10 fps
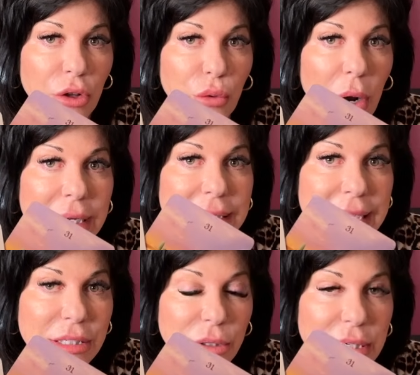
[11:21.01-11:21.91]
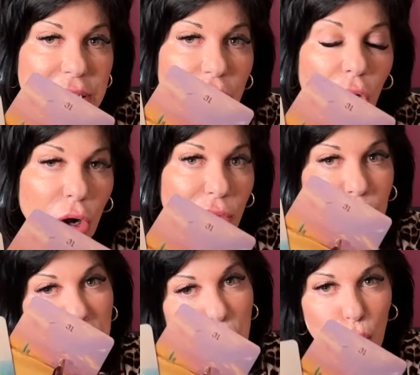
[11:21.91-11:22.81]
The dry desert is a card of
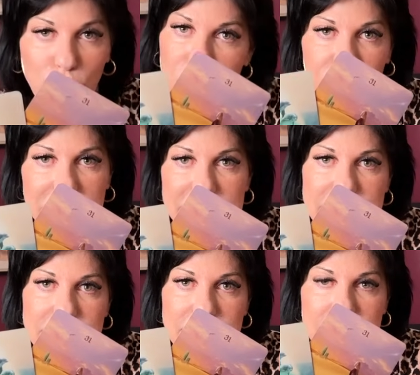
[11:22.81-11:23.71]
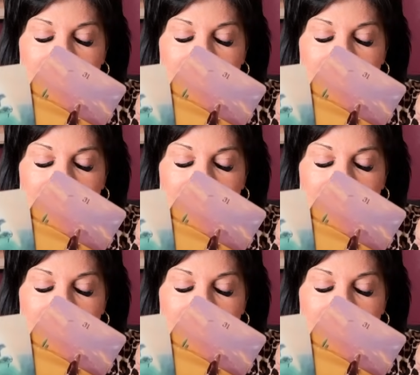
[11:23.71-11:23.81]
resourcefulness.